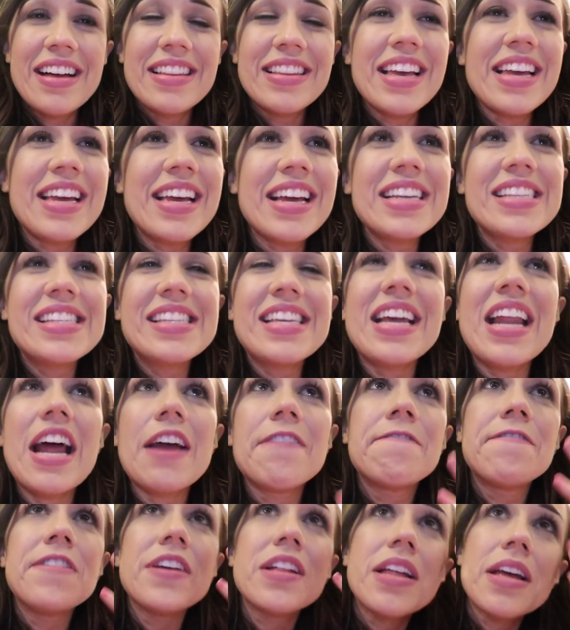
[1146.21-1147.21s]
like I said,
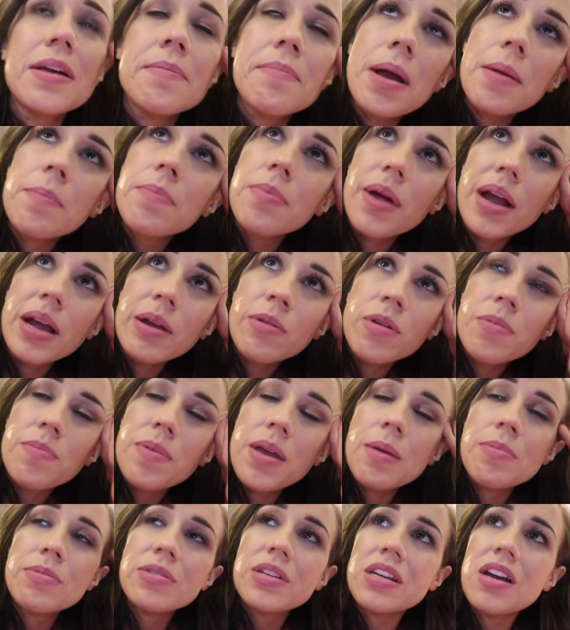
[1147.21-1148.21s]
I feel like my brain would
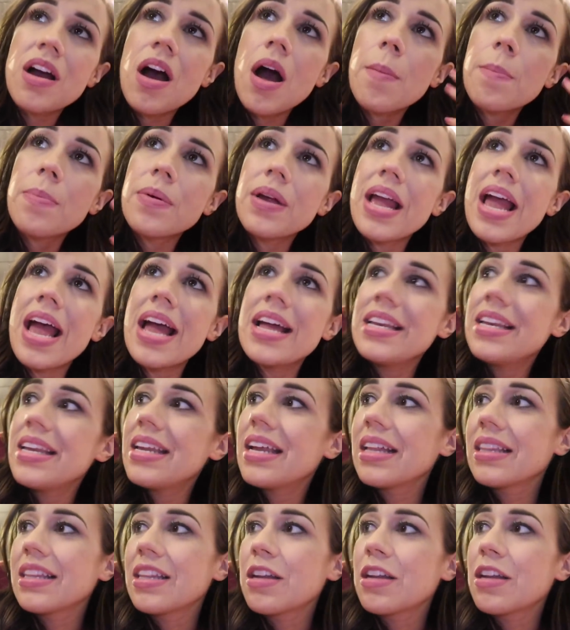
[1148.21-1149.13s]
be able to comprehend it a